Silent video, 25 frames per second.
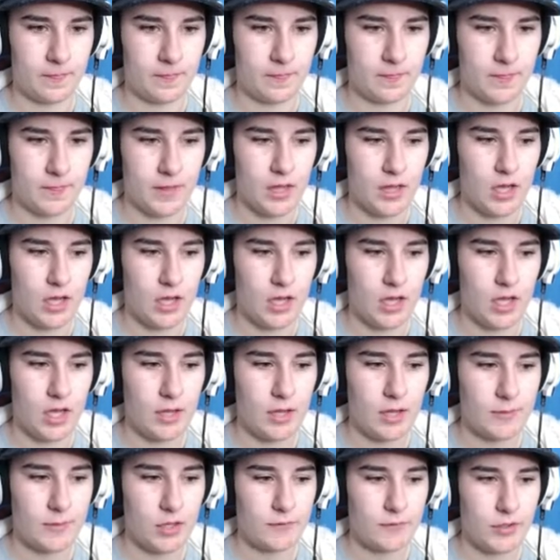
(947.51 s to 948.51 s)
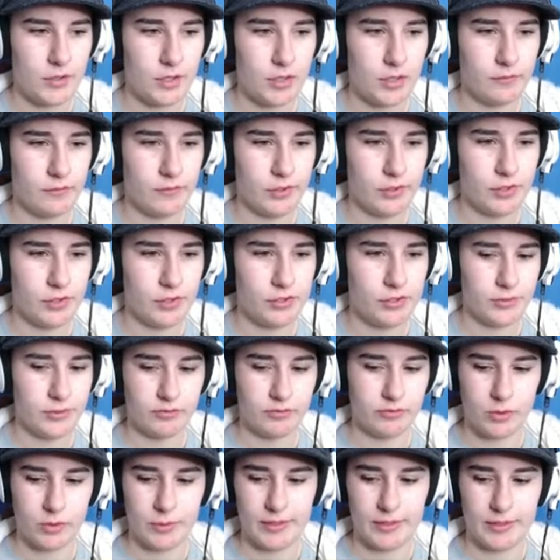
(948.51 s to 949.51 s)
I'm gonna offer her a rose real quick,
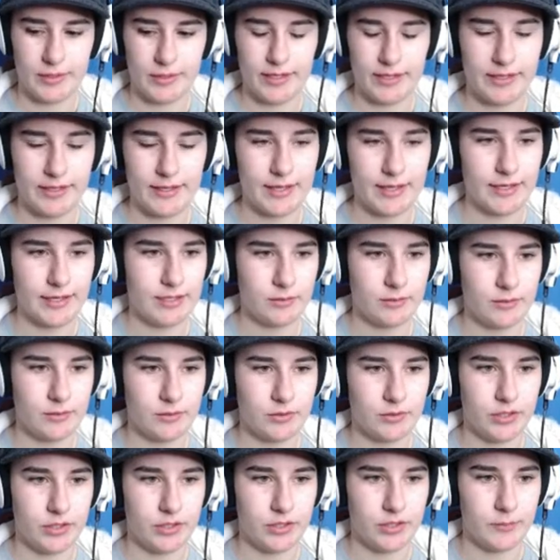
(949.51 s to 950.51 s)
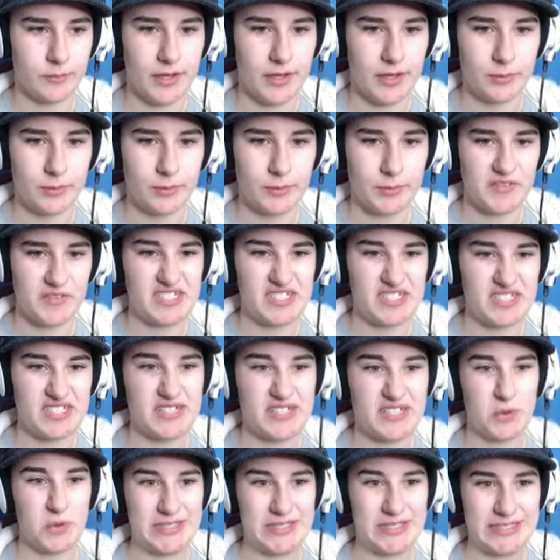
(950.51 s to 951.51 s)
and then we'll go to the bathroom and fix everyone's
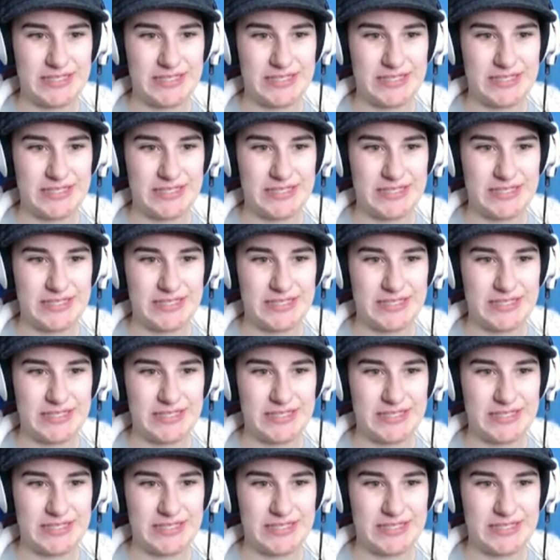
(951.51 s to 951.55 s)
needs.